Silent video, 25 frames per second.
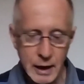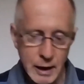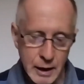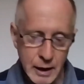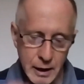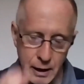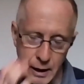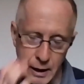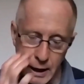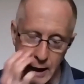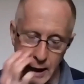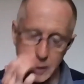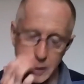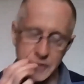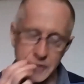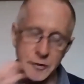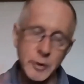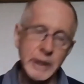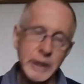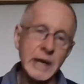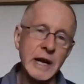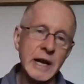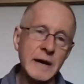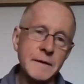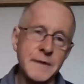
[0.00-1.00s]
And because we
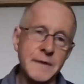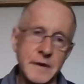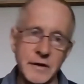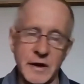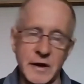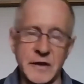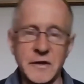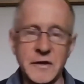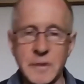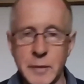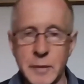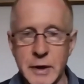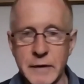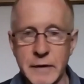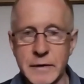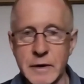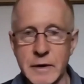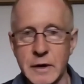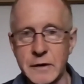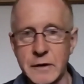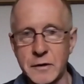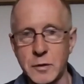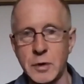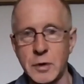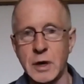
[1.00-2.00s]
love the testimony of
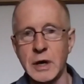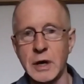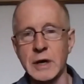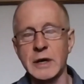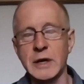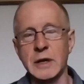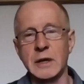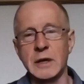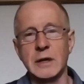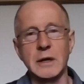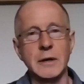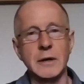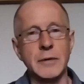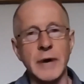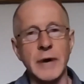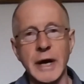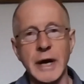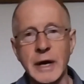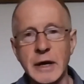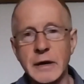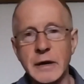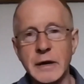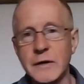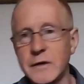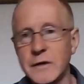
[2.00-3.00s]
God's work in the
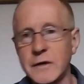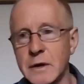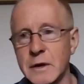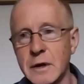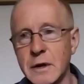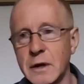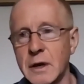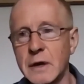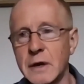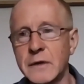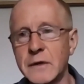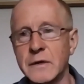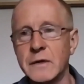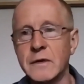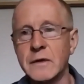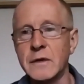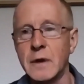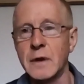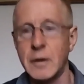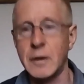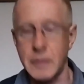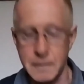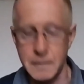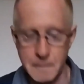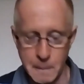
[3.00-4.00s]
Iranians and Kurds and so
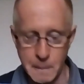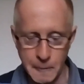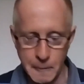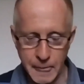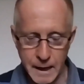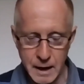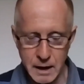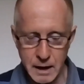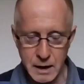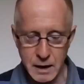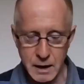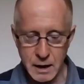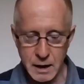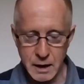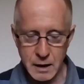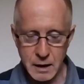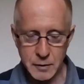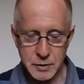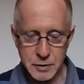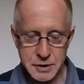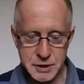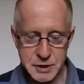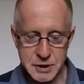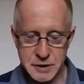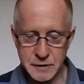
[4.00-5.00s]
on,
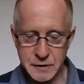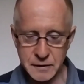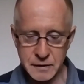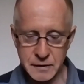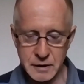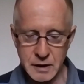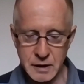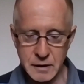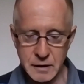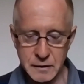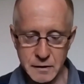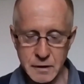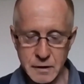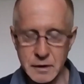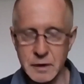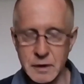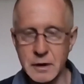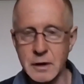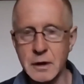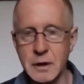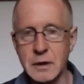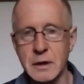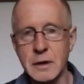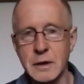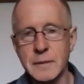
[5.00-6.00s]
which just goes on and
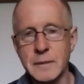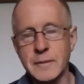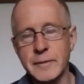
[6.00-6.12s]
on.